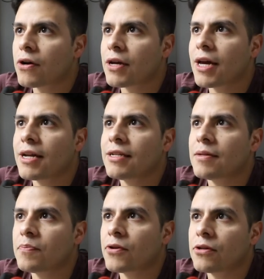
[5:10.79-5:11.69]
getting the
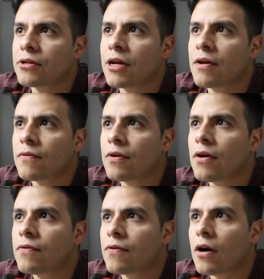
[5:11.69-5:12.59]
prototype
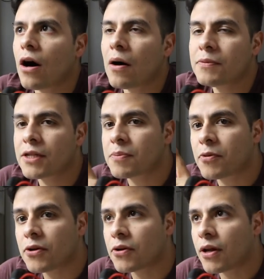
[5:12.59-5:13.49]
of object
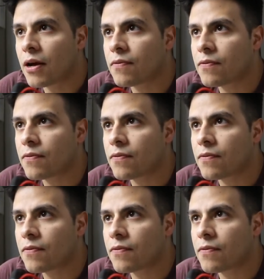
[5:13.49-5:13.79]
prototype,